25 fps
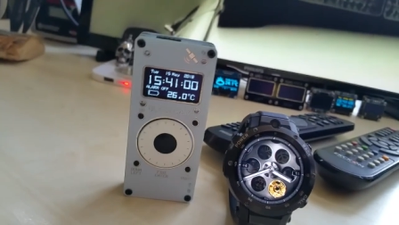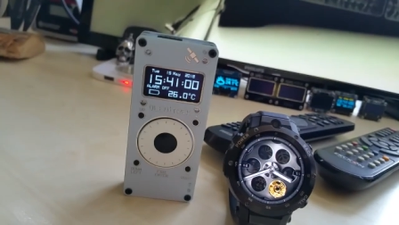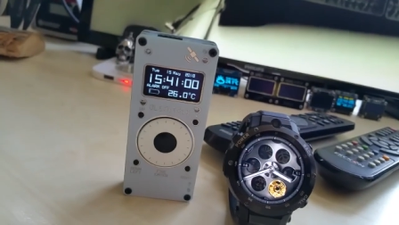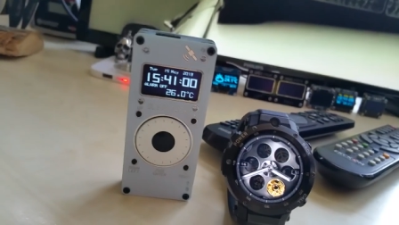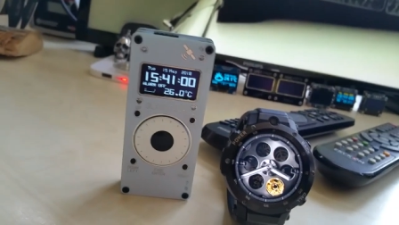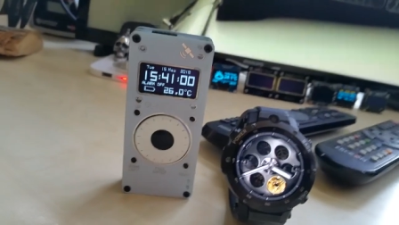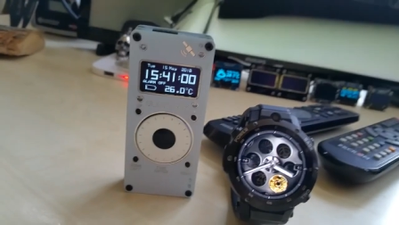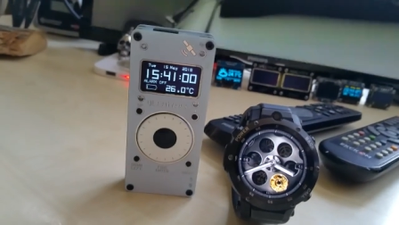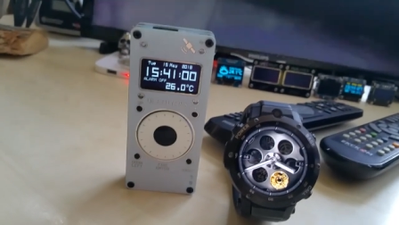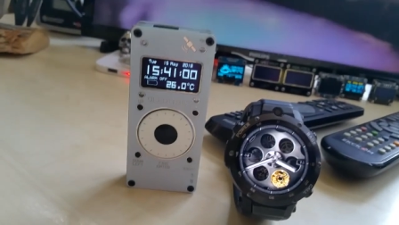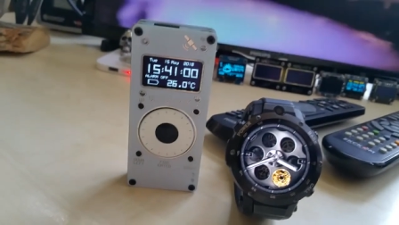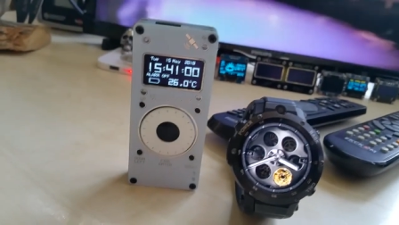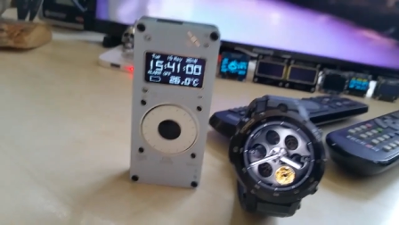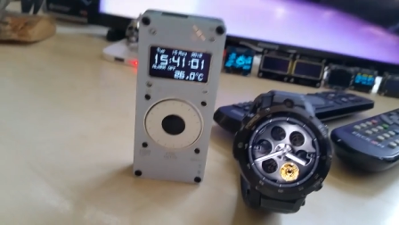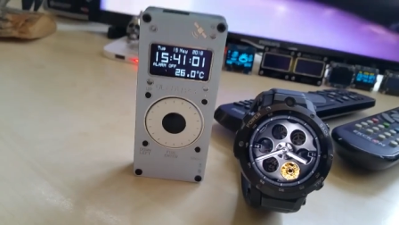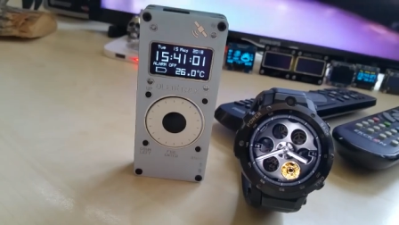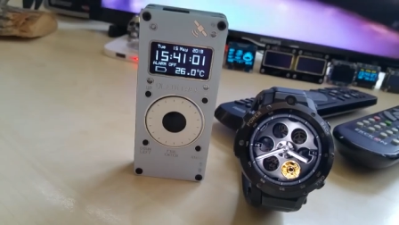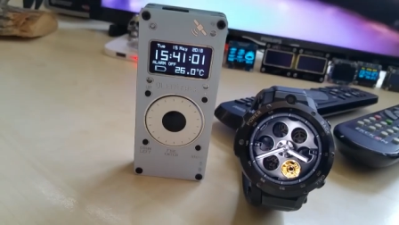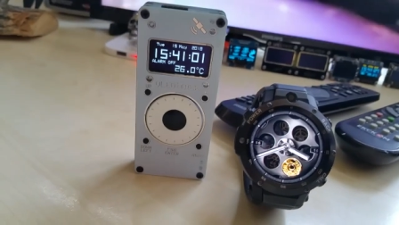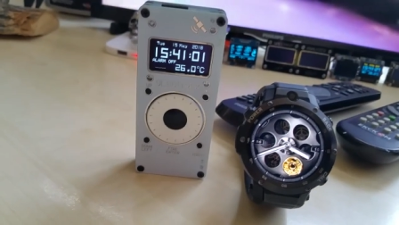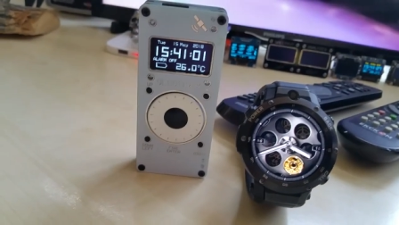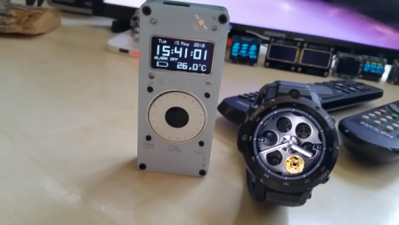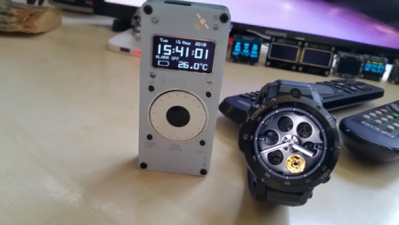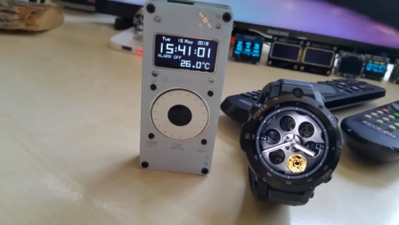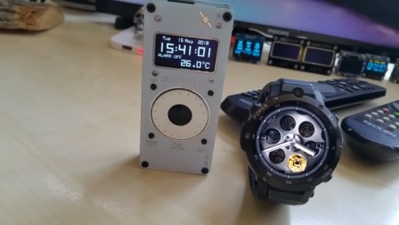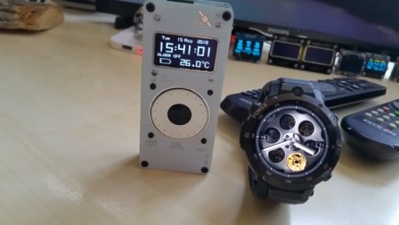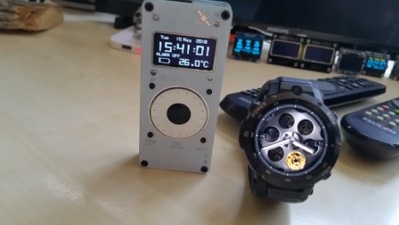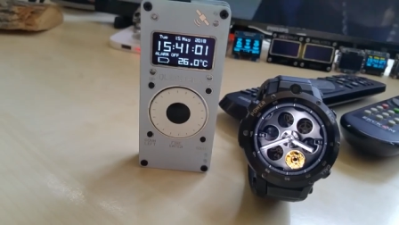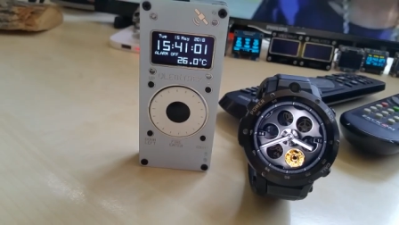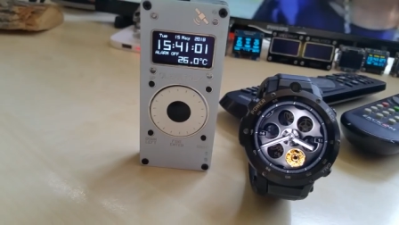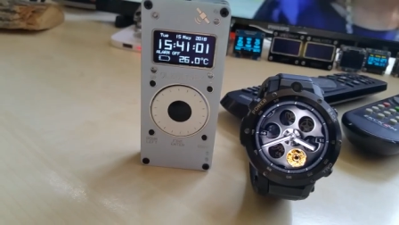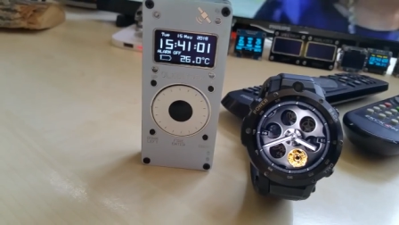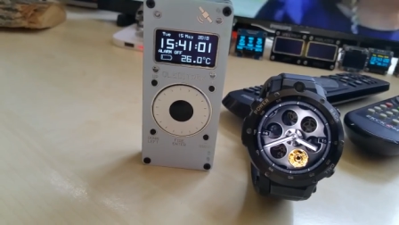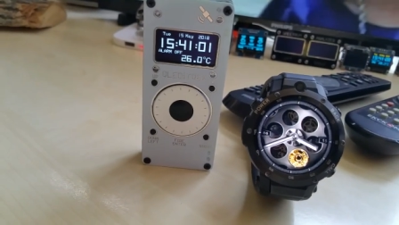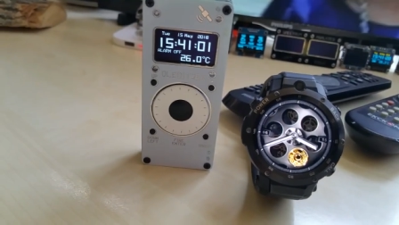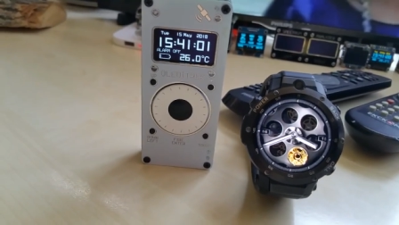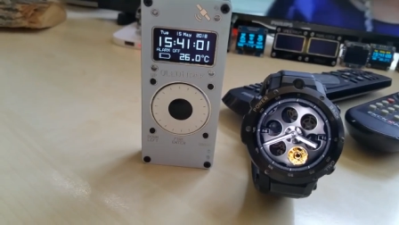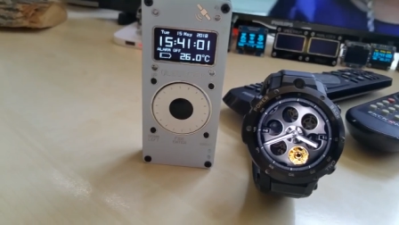One of them
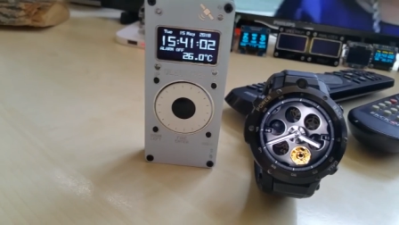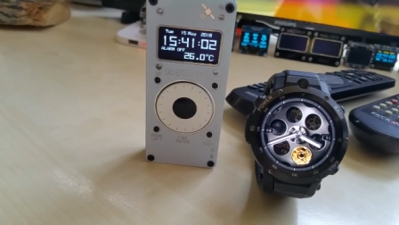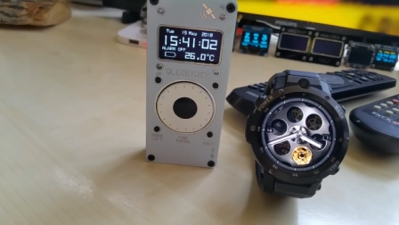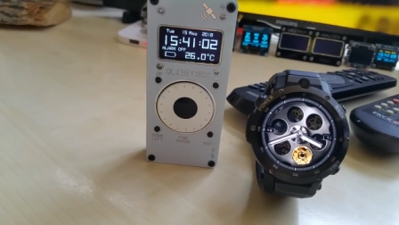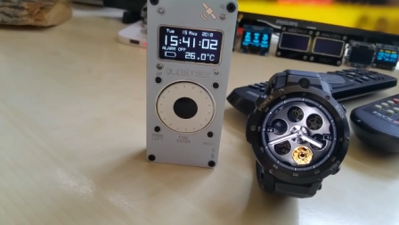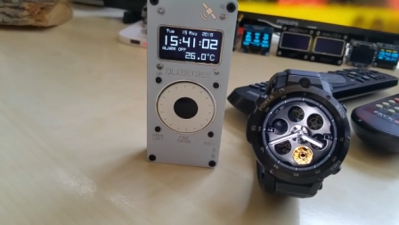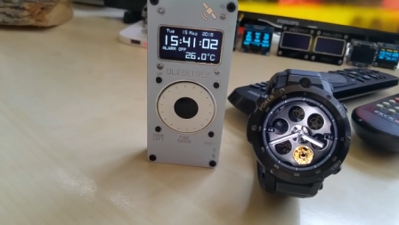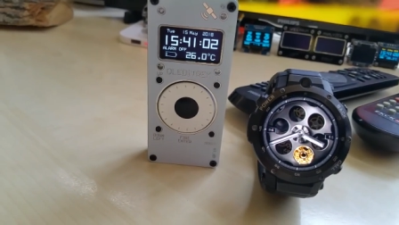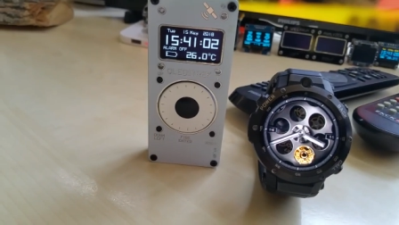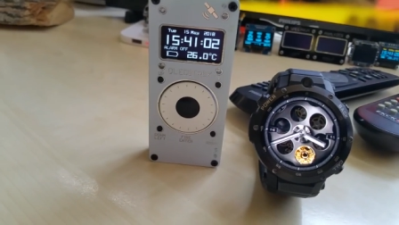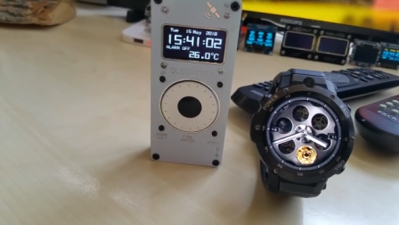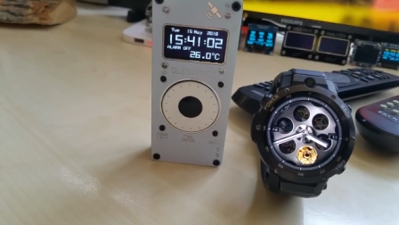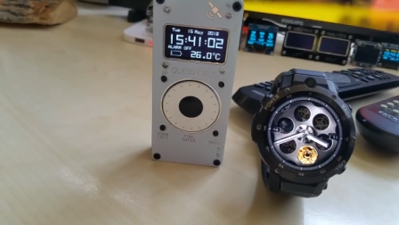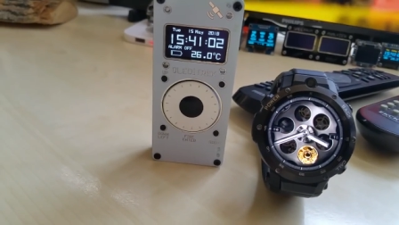is my...